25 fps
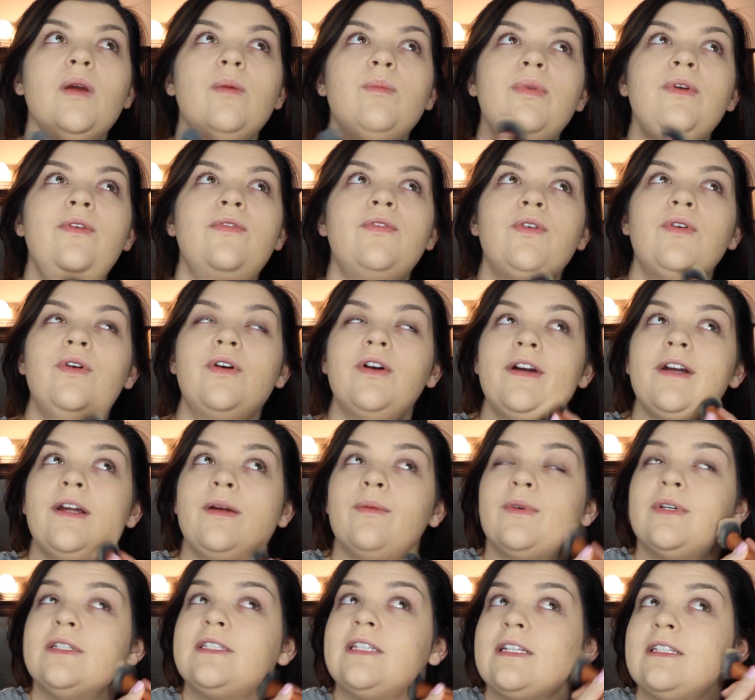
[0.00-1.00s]
before,
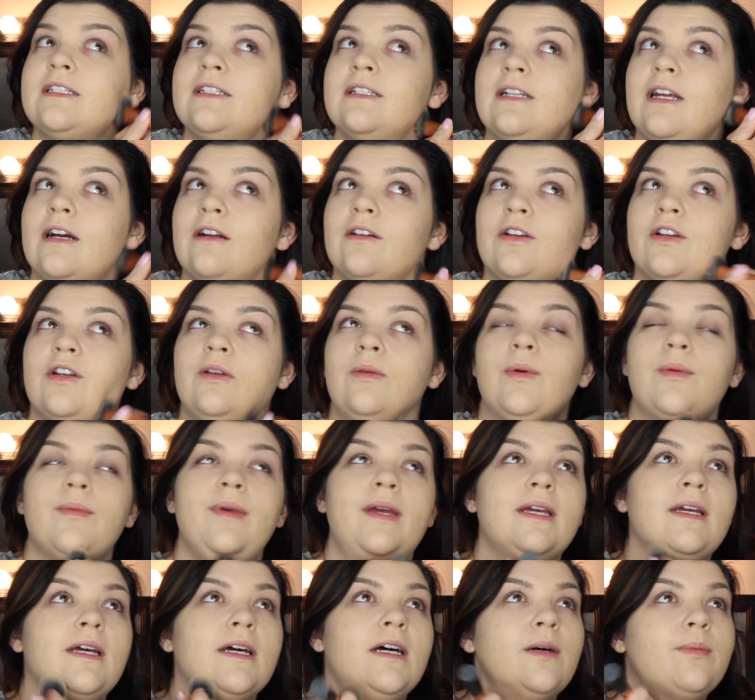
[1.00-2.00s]
and once I sit down to do my
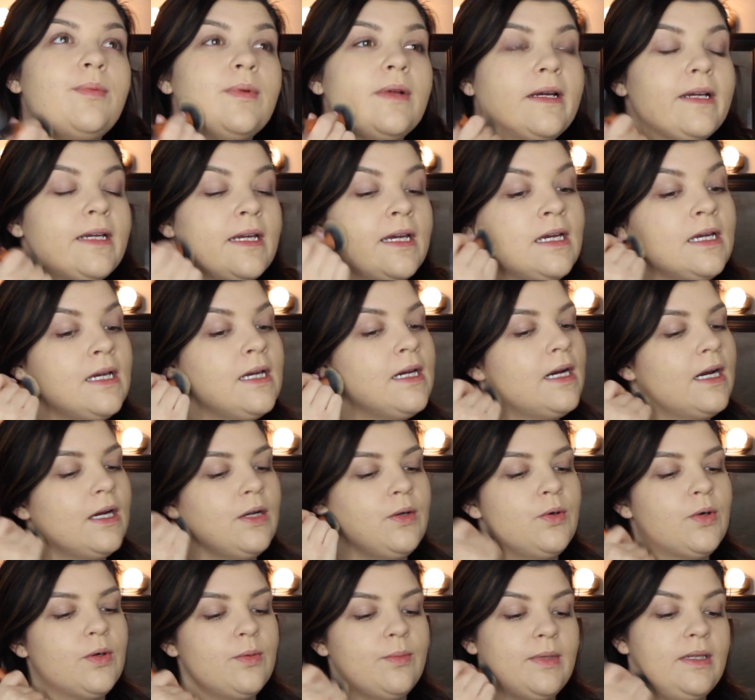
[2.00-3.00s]
makeup, like I
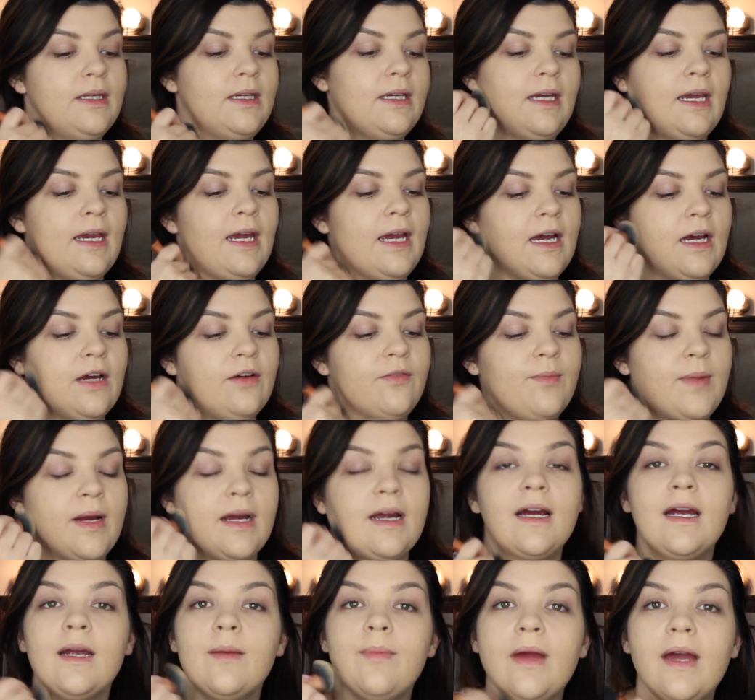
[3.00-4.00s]
normally have my
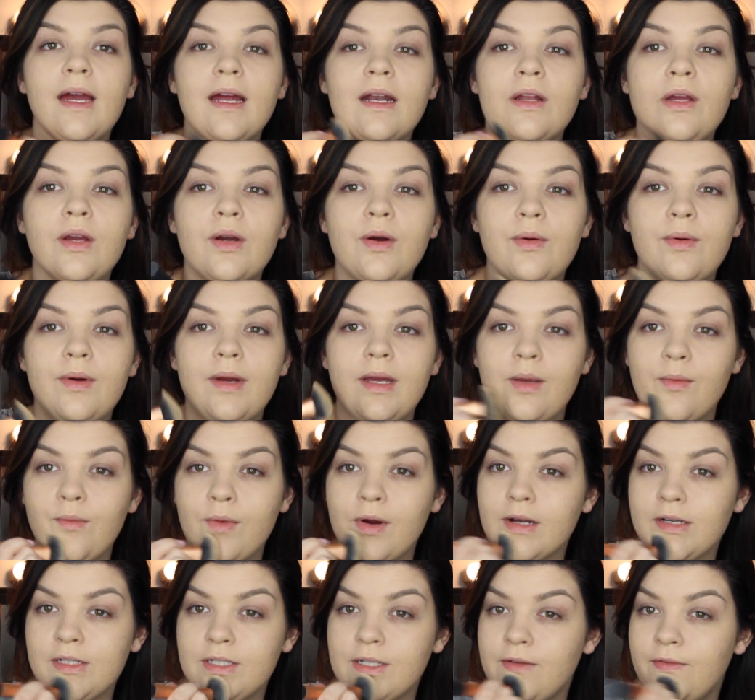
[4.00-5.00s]
iPad going,
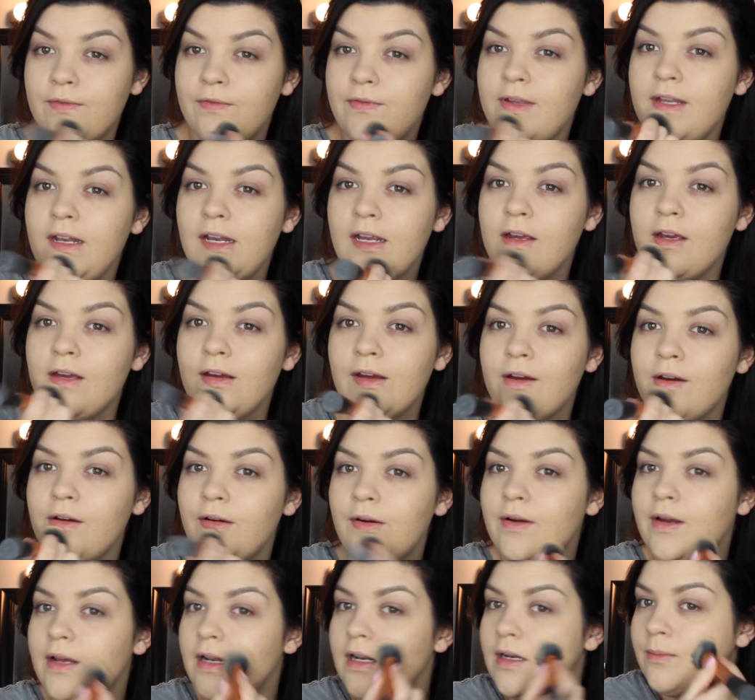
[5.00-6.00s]
watching a
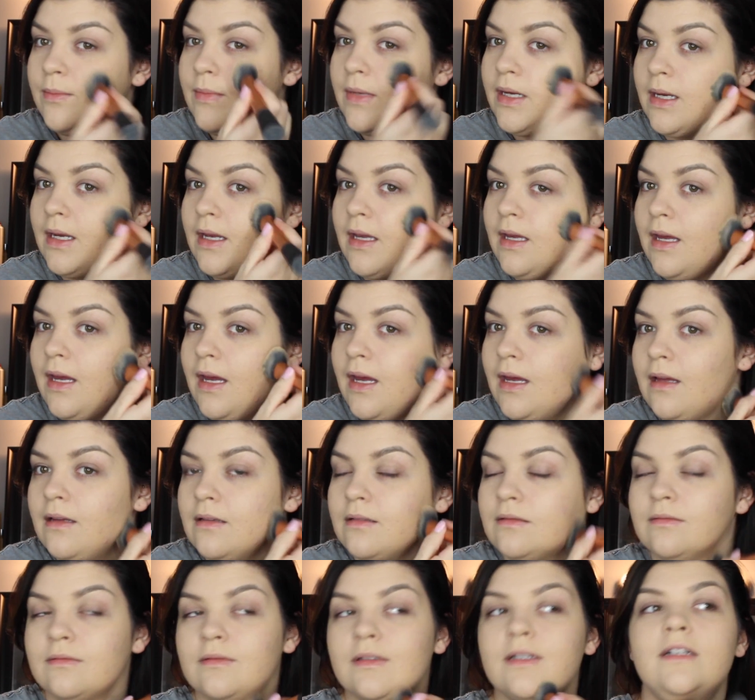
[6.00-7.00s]
video, and I'm like,
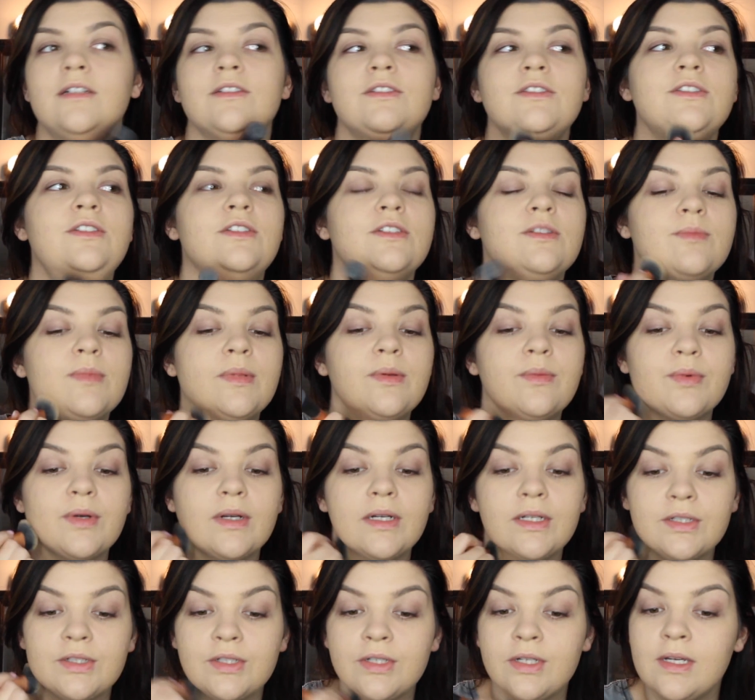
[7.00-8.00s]
I'll just use my
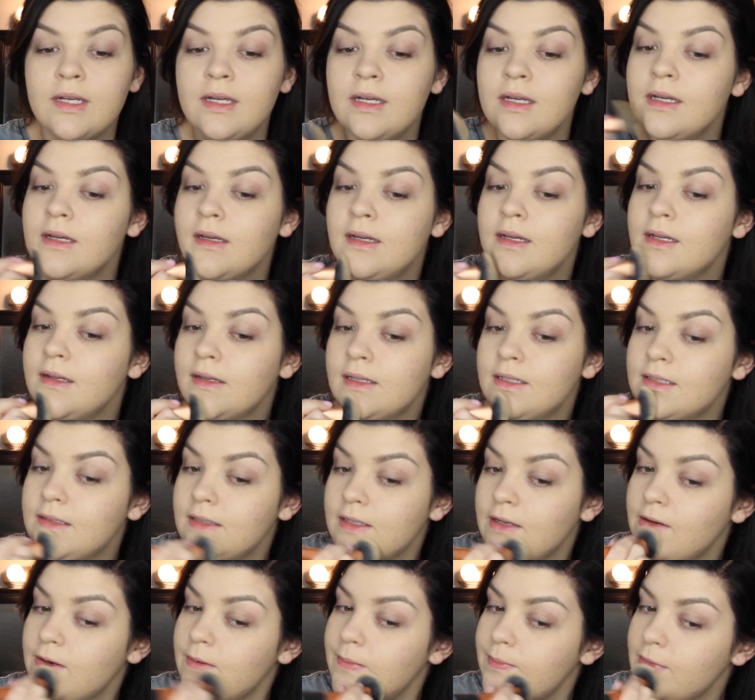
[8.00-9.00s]
brush.
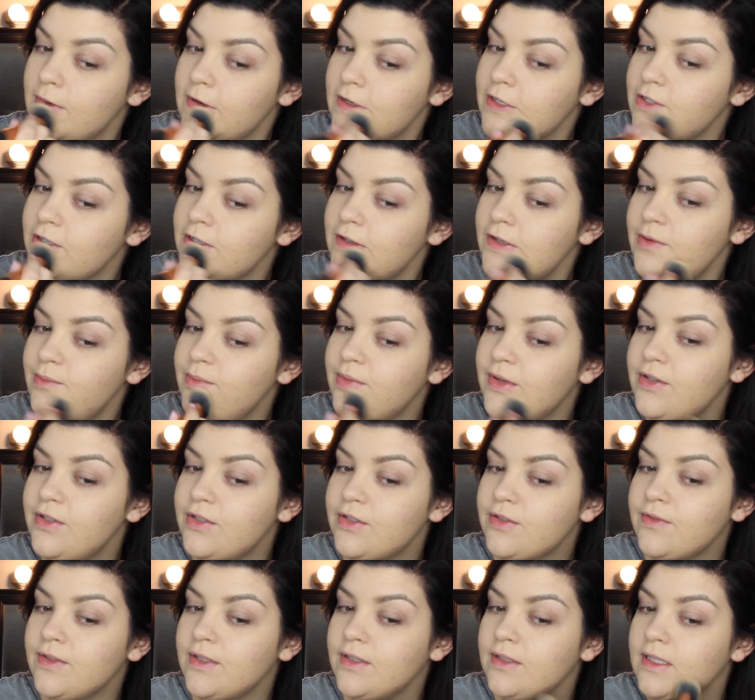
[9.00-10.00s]
So make sure you blend
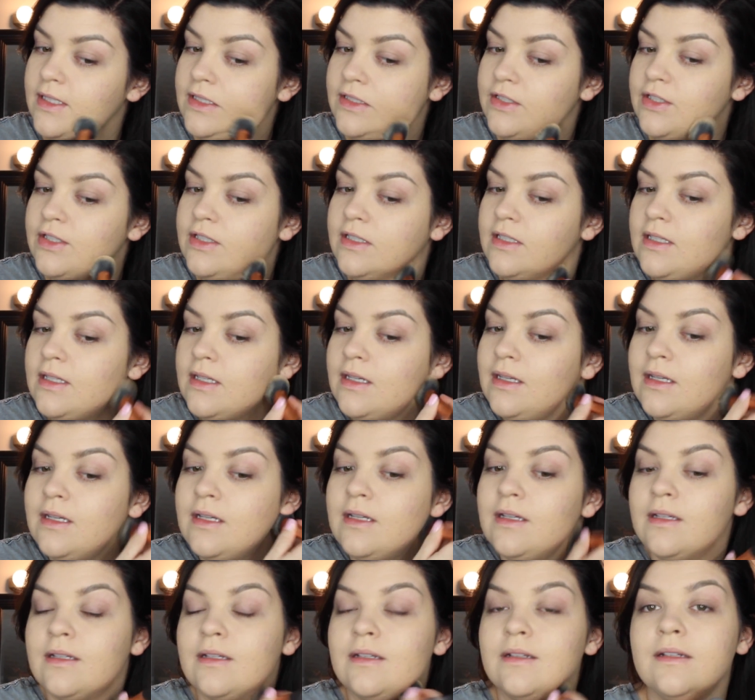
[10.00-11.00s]
your foundation
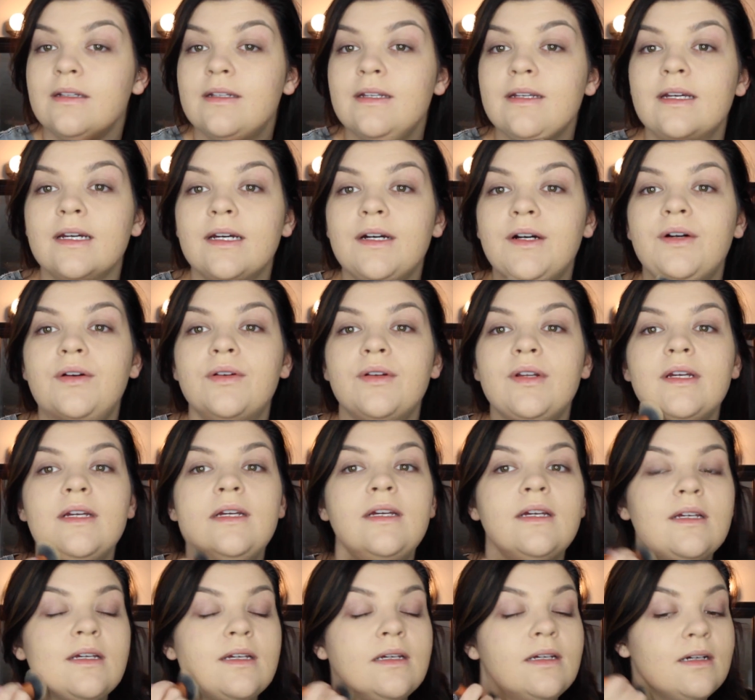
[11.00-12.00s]
down
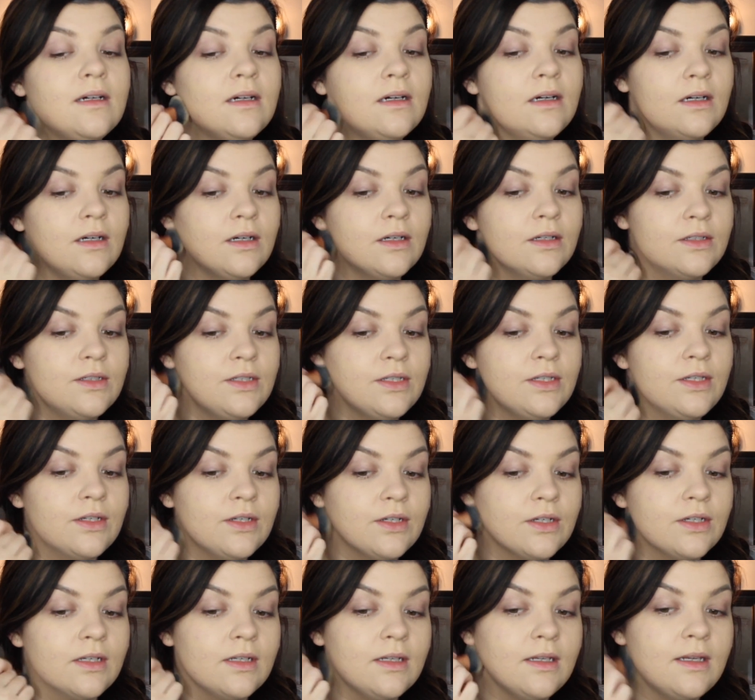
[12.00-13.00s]
onto
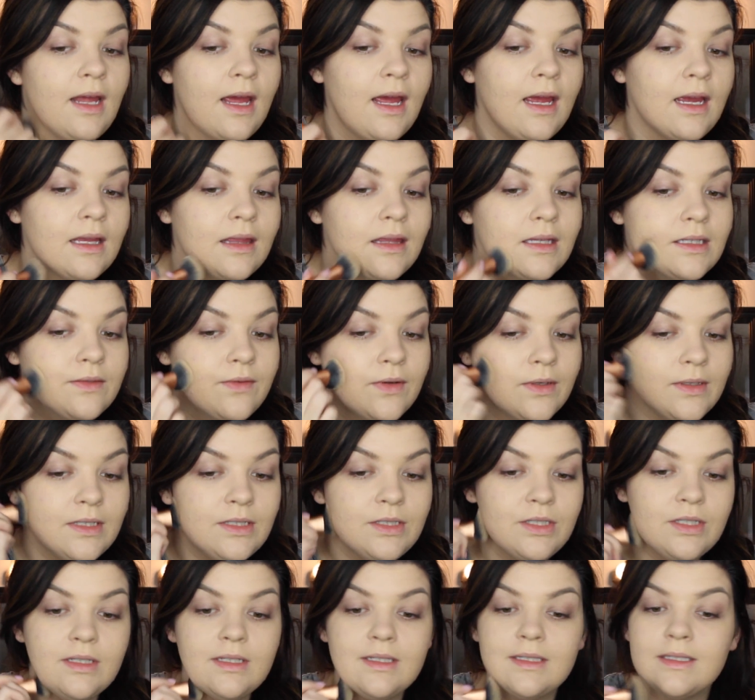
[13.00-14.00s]
your neck. This
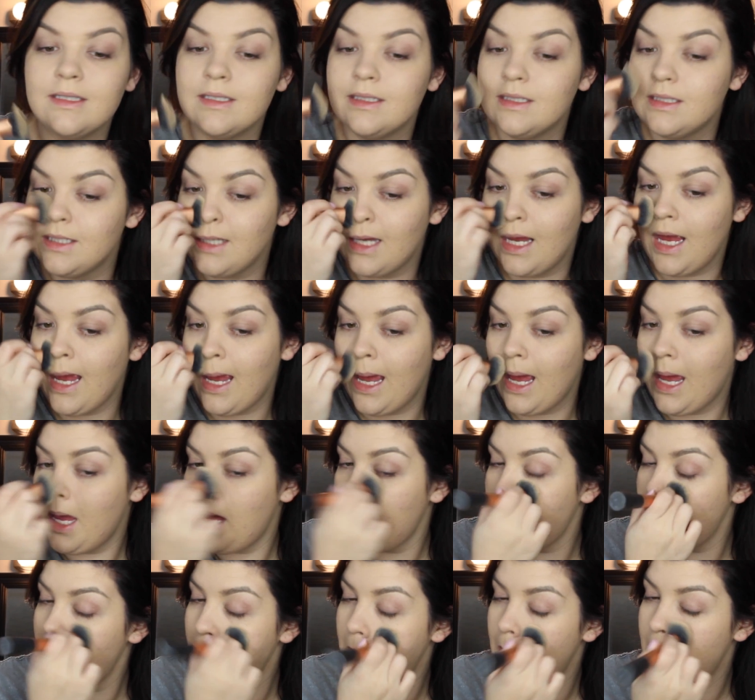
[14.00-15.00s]
foundation is a
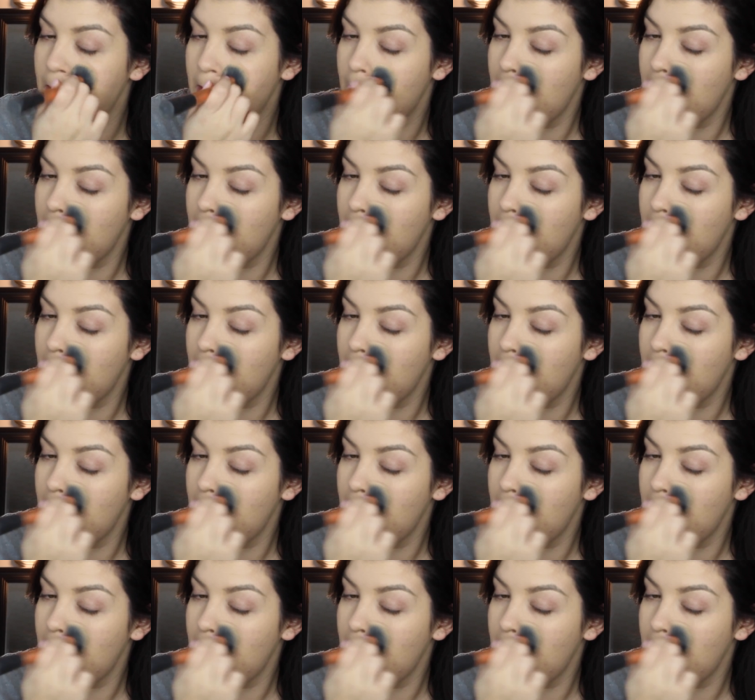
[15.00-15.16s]
tad,